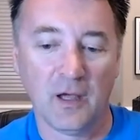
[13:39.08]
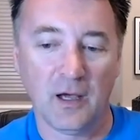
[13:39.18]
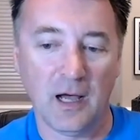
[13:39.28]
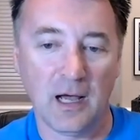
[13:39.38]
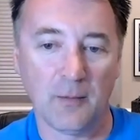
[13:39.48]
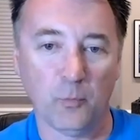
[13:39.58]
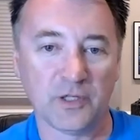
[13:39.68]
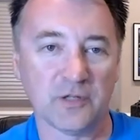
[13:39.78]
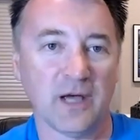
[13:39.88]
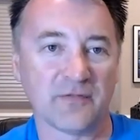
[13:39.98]
Um, we
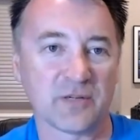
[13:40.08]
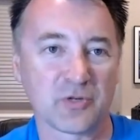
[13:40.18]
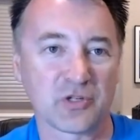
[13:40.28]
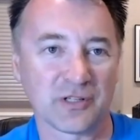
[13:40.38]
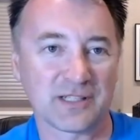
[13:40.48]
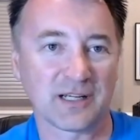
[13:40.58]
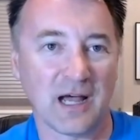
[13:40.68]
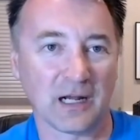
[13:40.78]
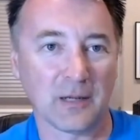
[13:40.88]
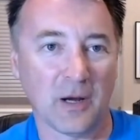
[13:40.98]
do have some shirts to
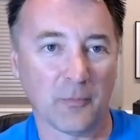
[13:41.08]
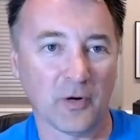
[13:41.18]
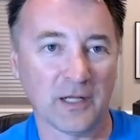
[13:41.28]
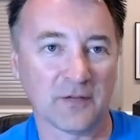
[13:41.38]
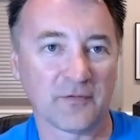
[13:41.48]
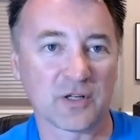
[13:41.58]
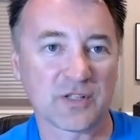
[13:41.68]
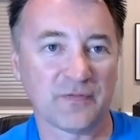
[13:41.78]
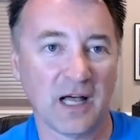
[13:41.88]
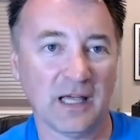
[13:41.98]
kind of commemorate the
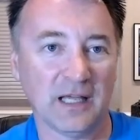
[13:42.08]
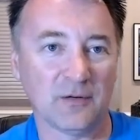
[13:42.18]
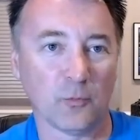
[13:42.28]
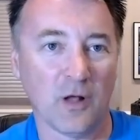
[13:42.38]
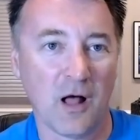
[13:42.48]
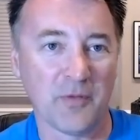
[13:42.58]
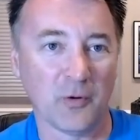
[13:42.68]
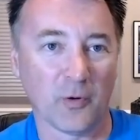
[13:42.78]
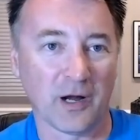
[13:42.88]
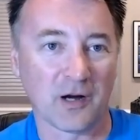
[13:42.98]
first flight. We'll all be
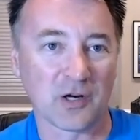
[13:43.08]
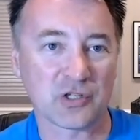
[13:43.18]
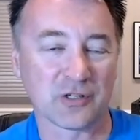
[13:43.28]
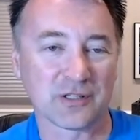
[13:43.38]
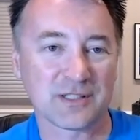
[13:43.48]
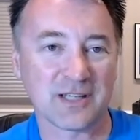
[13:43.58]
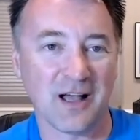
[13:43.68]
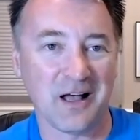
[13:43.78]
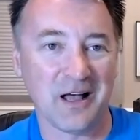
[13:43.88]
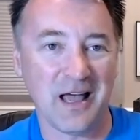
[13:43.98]
wearing our shirts
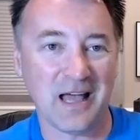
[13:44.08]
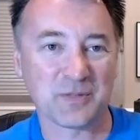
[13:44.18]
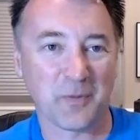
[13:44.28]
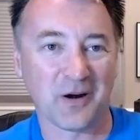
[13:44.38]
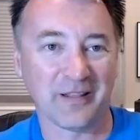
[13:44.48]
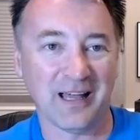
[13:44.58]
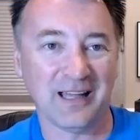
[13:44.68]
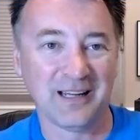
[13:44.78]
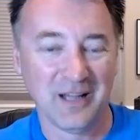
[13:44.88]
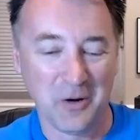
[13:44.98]
uh, as part of that.